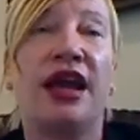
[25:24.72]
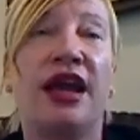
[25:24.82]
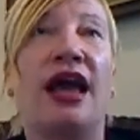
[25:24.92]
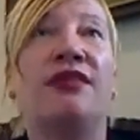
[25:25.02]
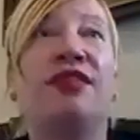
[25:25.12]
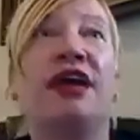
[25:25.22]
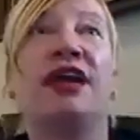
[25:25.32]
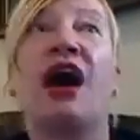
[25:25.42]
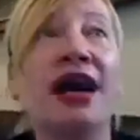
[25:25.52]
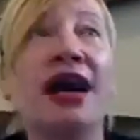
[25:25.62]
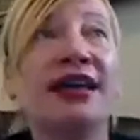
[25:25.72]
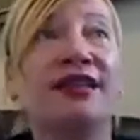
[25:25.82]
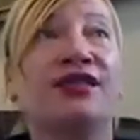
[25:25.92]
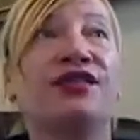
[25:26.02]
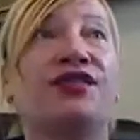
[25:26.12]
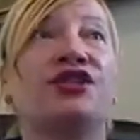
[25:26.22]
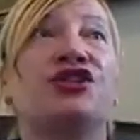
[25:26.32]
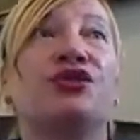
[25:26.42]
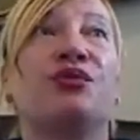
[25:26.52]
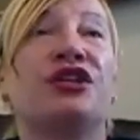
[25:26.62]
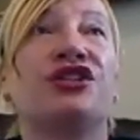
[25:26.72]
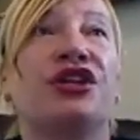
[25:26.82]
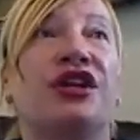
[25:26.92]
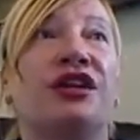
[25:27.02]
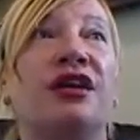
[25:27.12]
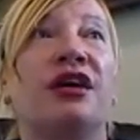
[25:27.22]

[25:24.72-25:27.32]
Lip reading: And then I get the situation